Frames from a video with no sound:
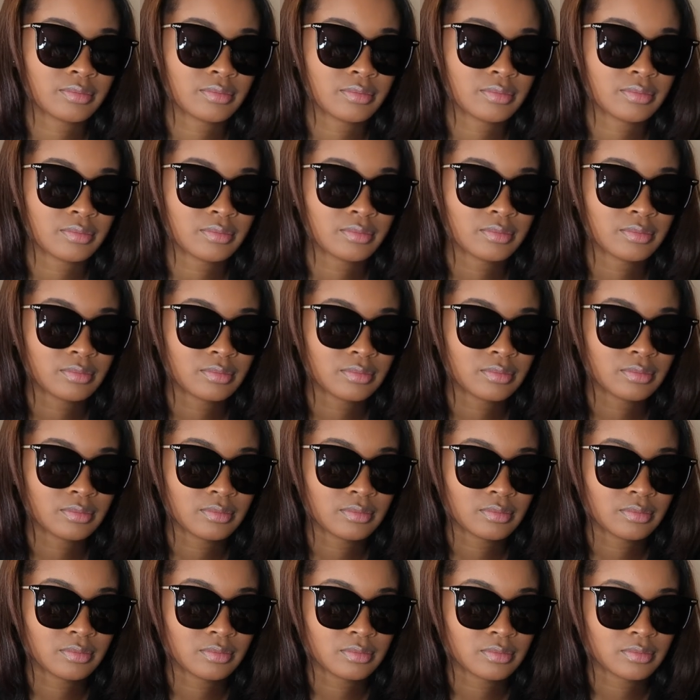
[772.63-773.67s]

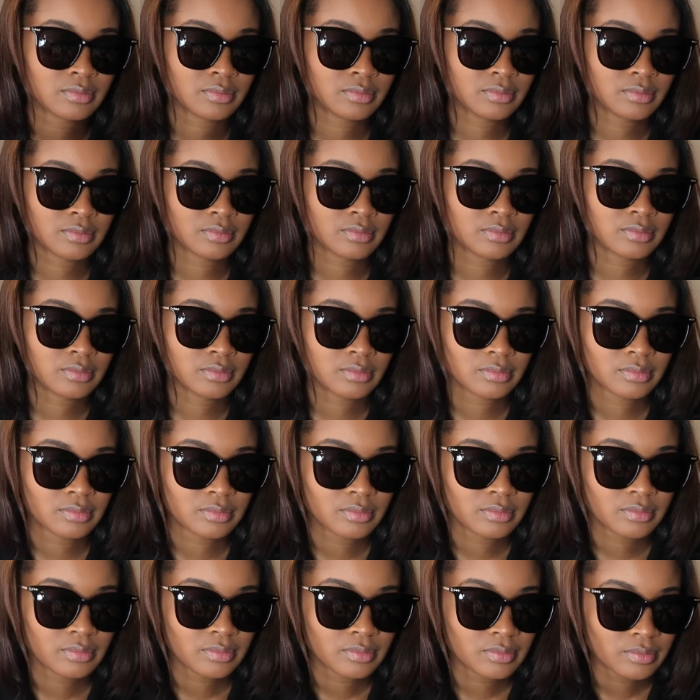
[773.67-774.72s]

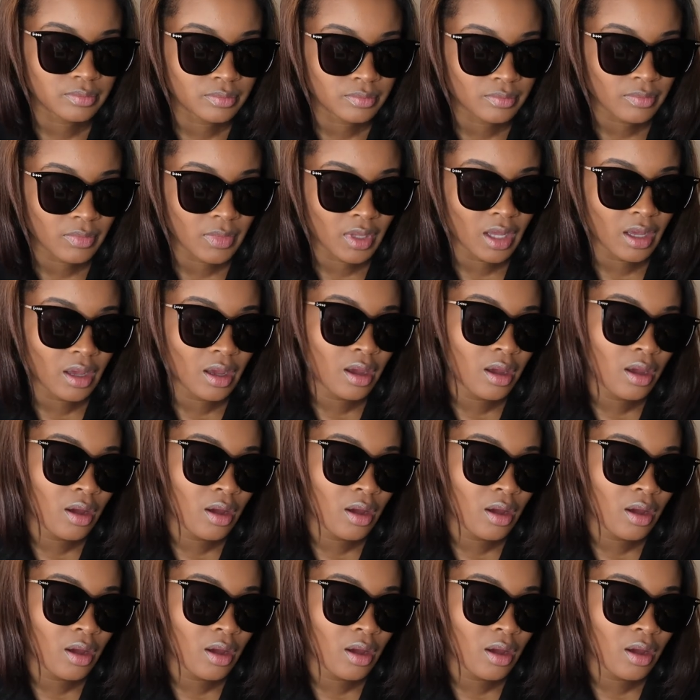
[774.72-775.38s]
Nothing is said.